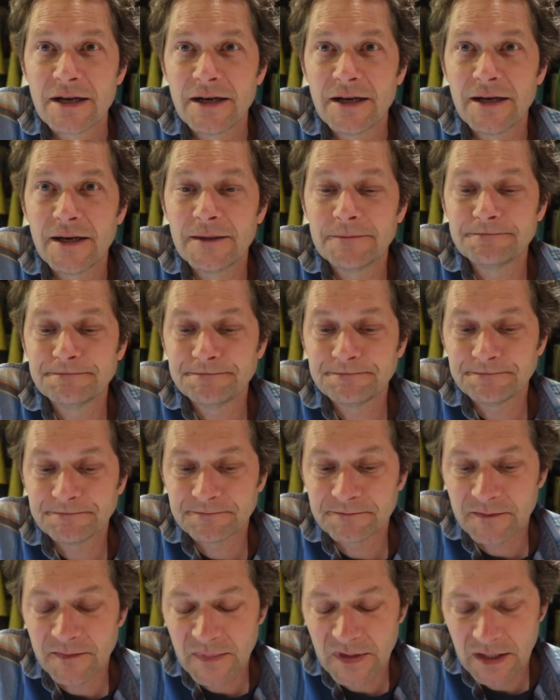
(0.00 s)

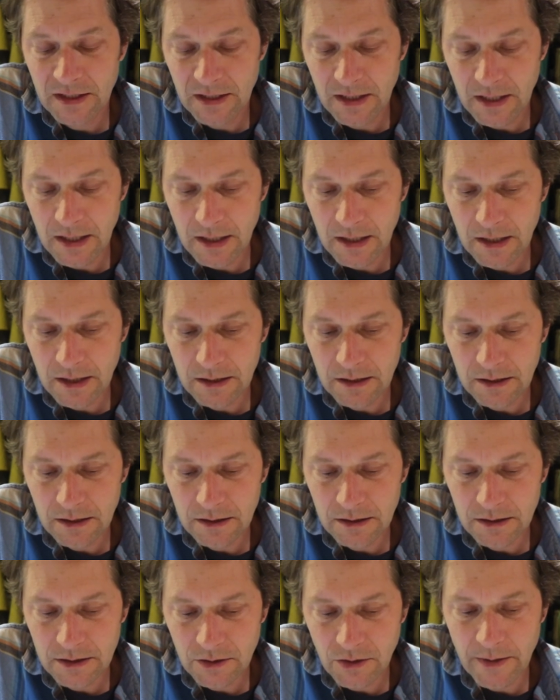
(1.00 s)
And
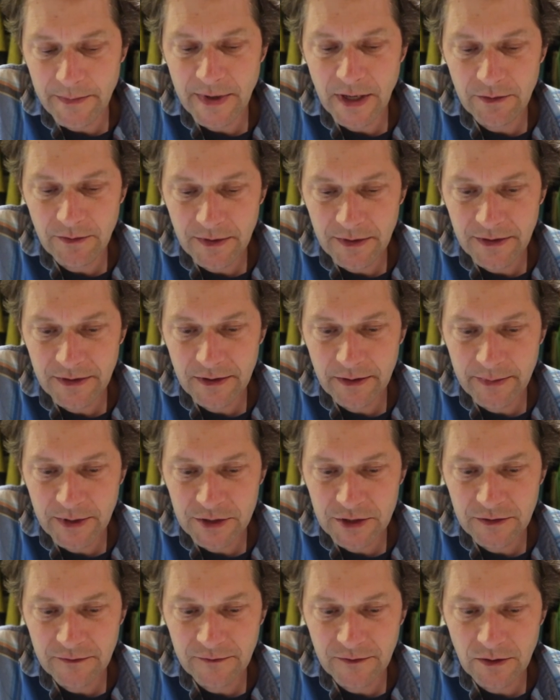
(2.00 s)
so I met with a
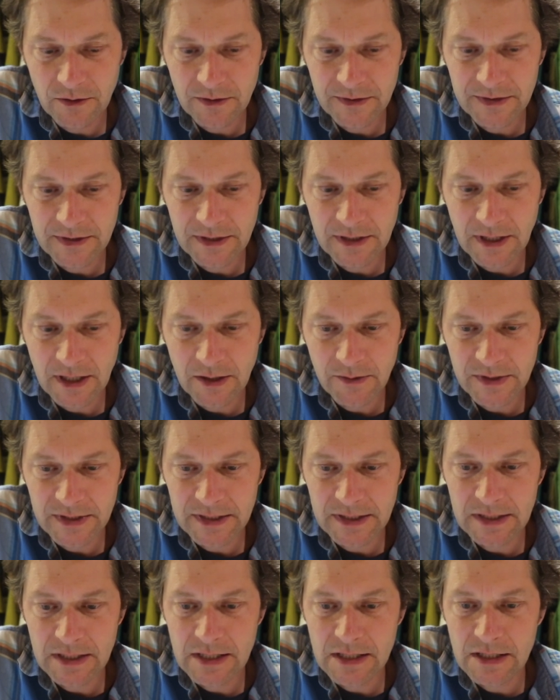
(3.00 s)
bunch of folks in Iowa
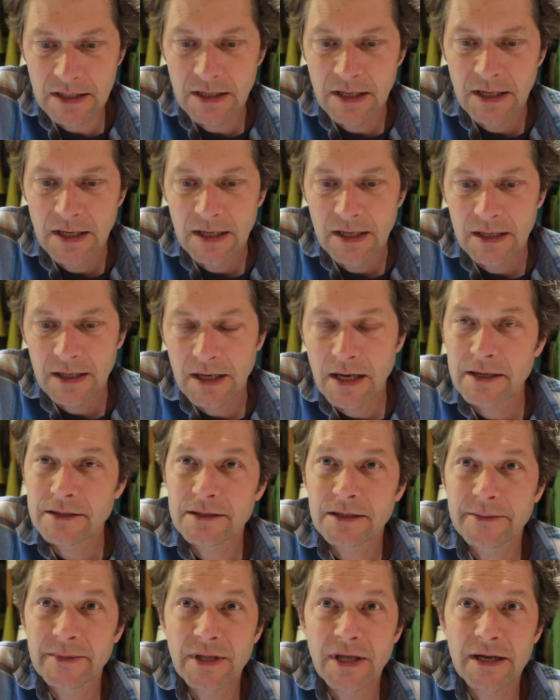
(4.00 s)
City,
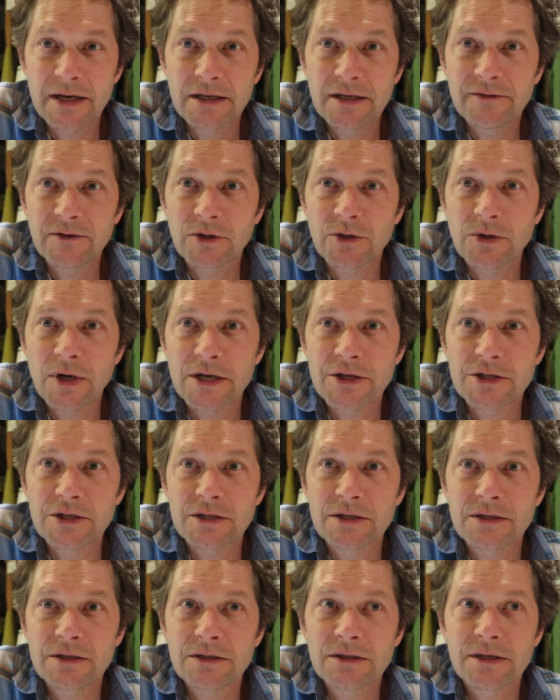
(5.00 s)
asked them a lot of different
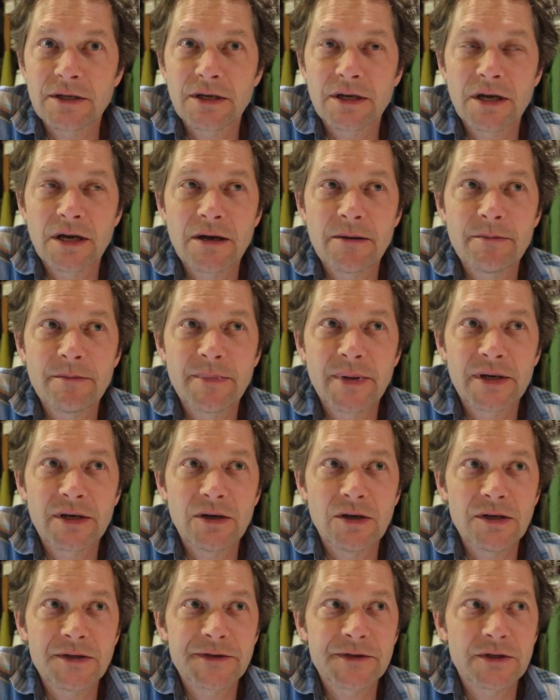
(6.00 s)
questions,
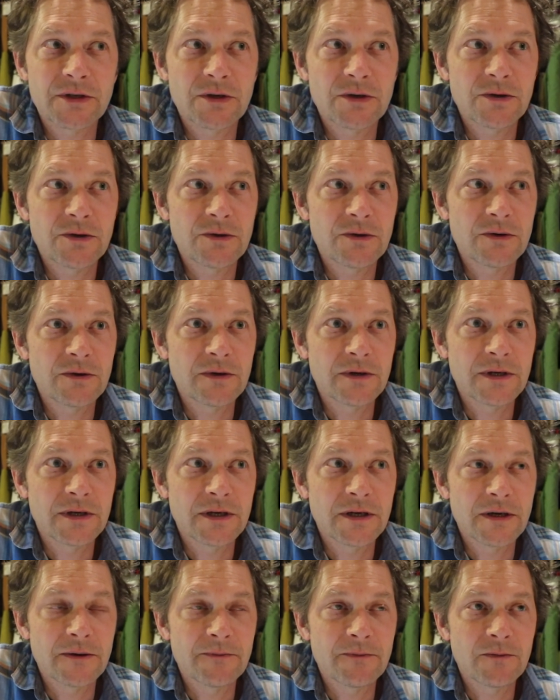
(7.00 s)
but also
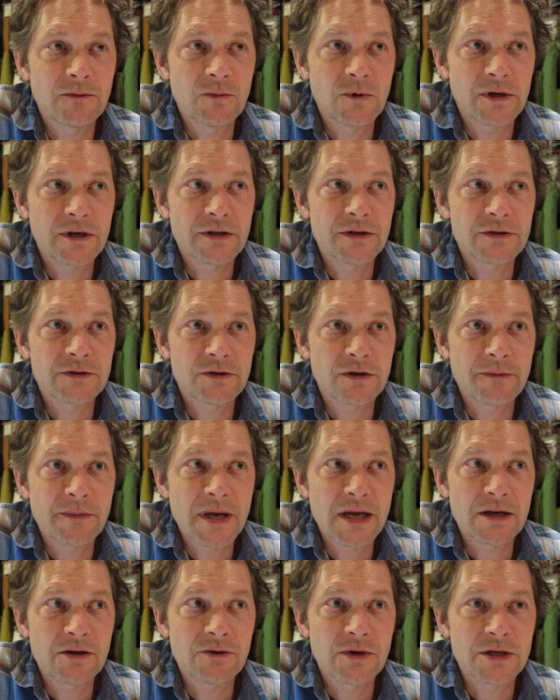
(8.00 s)
one of the sort of
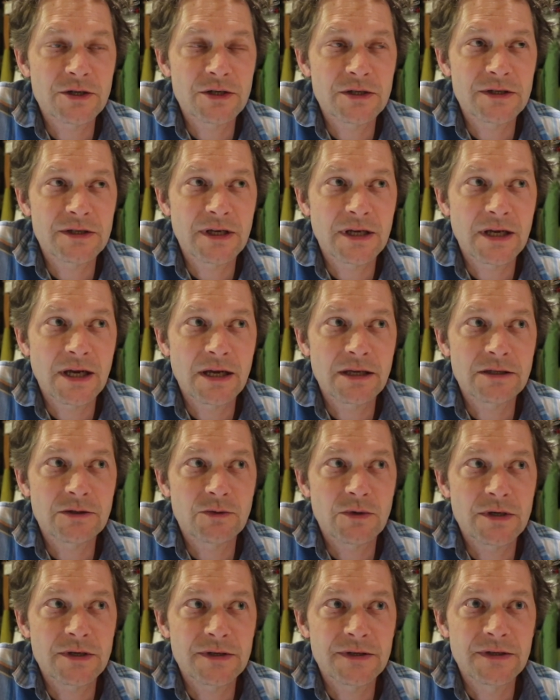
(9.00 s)
main questions, I
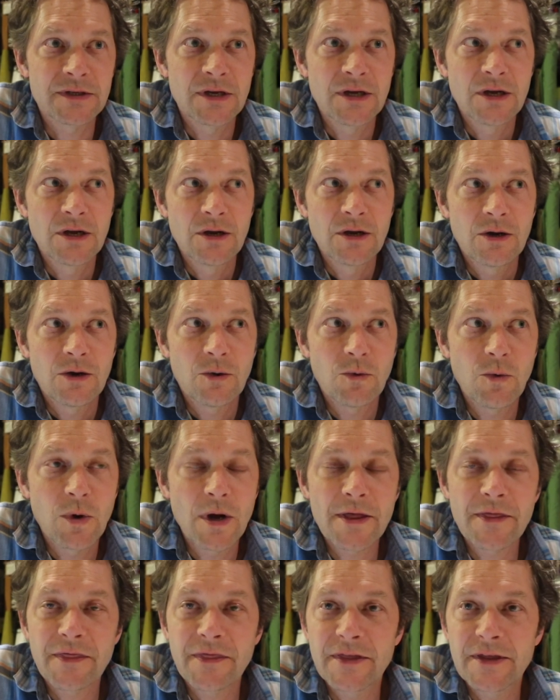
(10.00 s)
guess, was
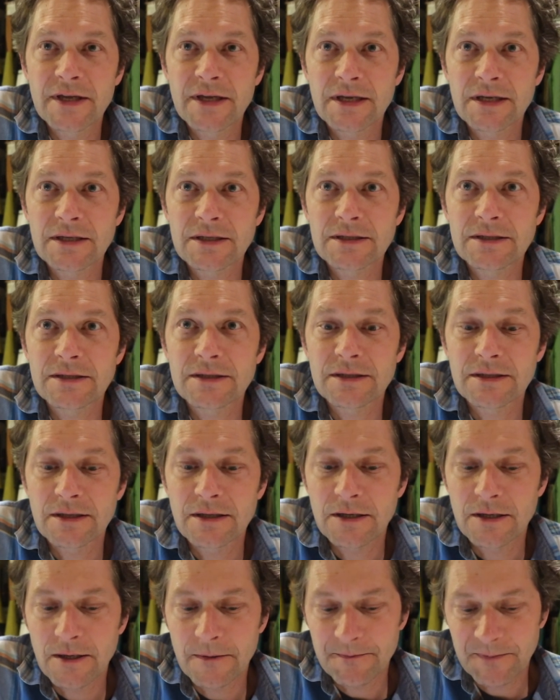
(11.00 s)
what things,
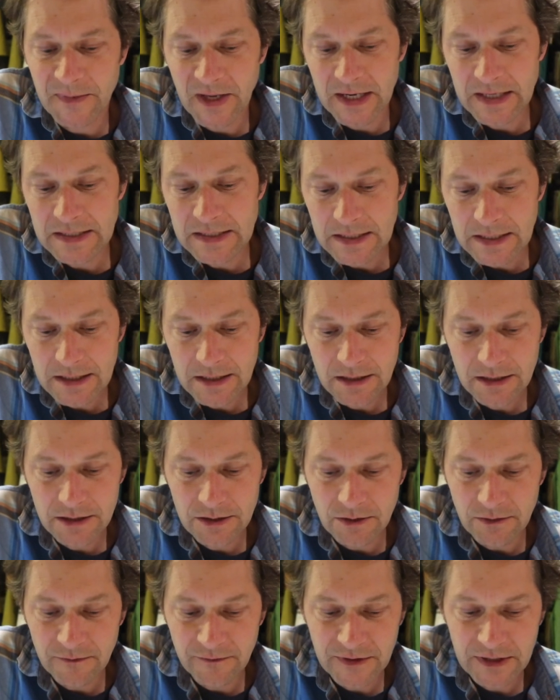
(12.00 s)

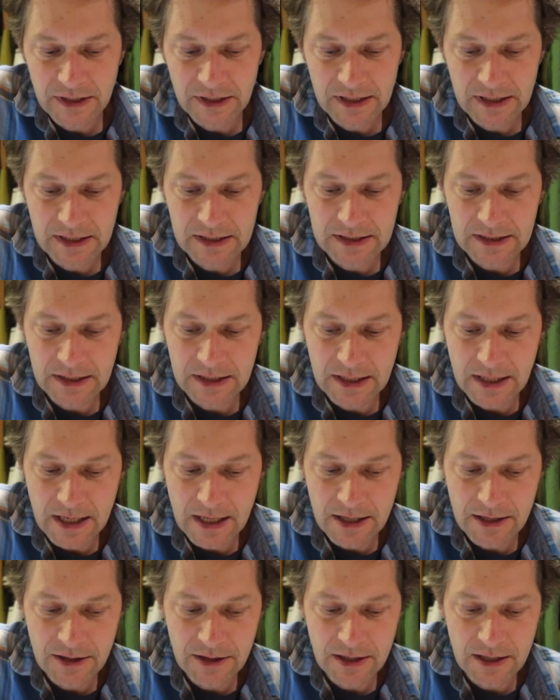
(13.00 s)
ideas or feelings did
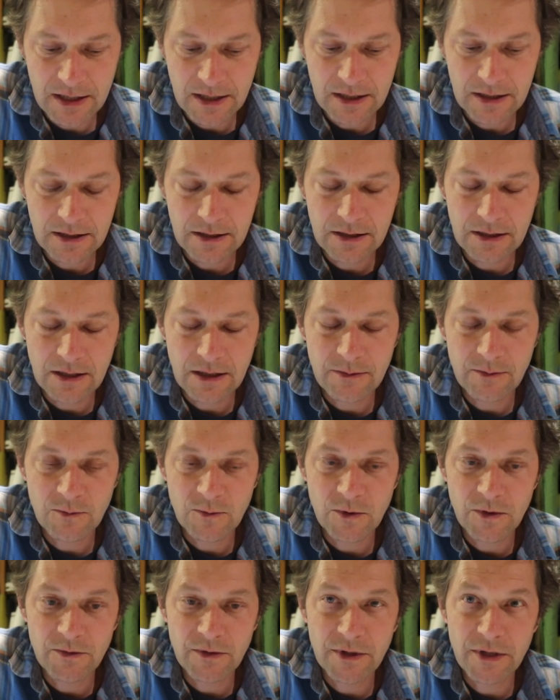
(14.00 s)
they think
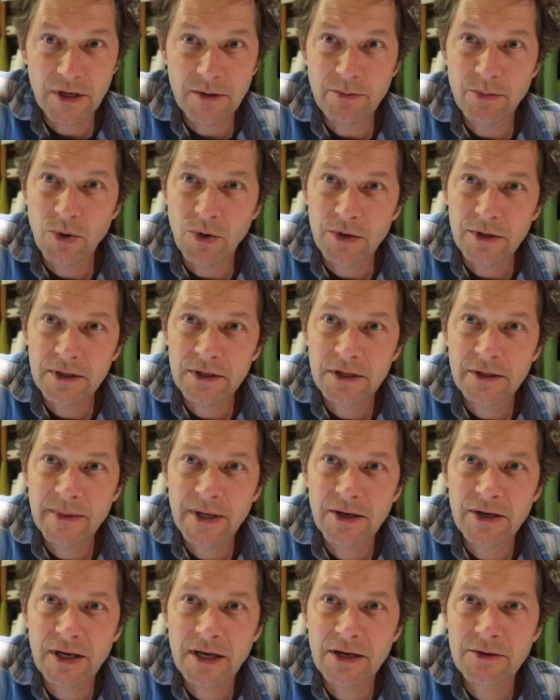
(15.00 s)
were really important
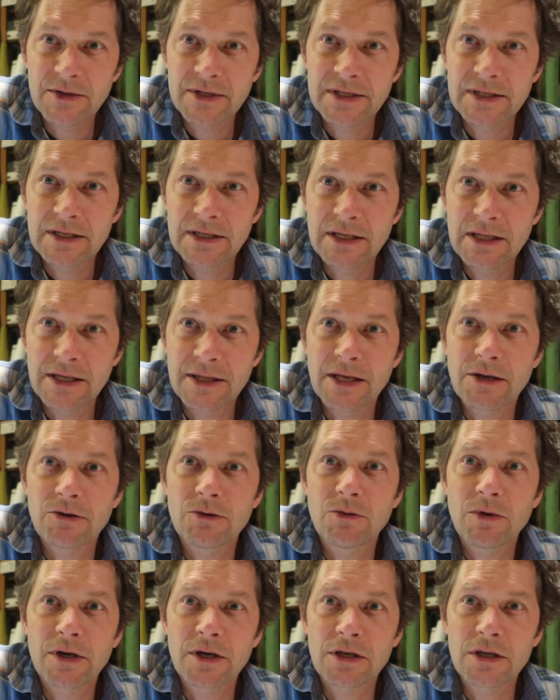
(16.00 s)
about Iowa City that they
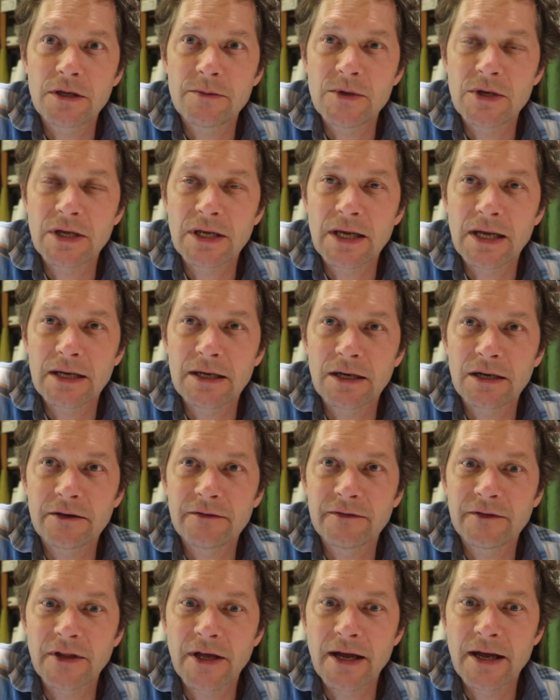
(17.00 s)
would want to communicate on
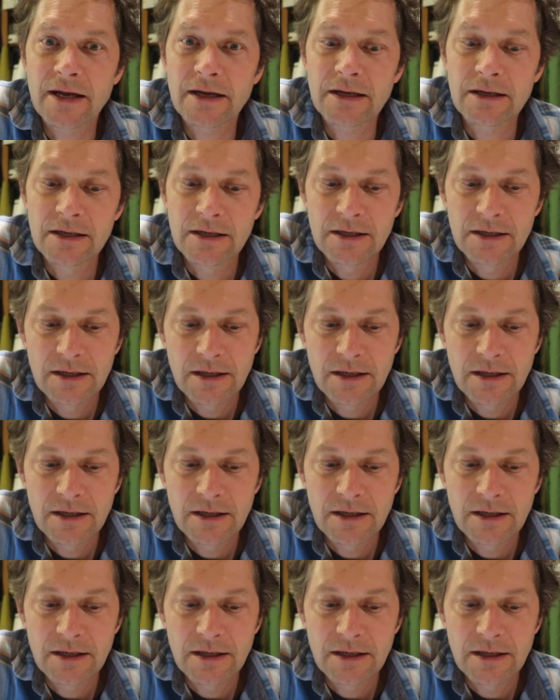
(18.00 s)
a flag.